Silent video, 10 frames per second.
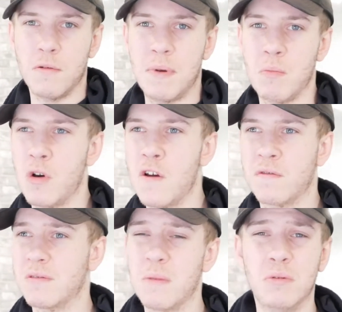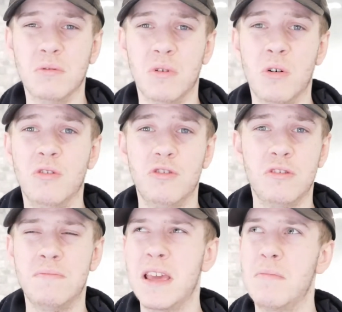been worth a couple
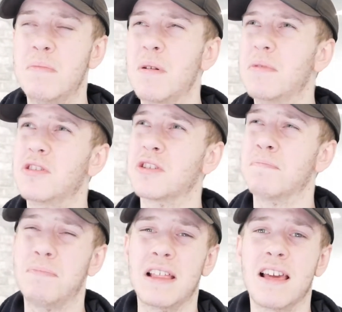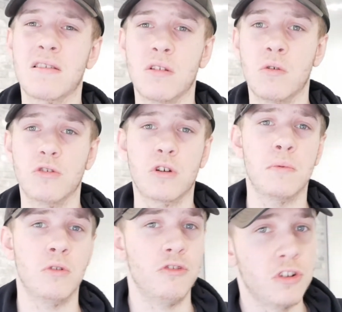hundred, maybe, probably just a bit less than a
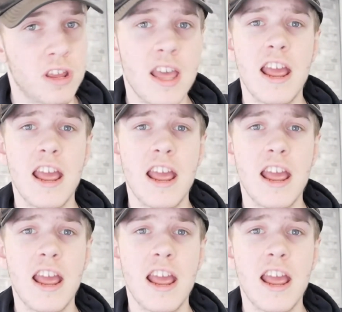couple hundred,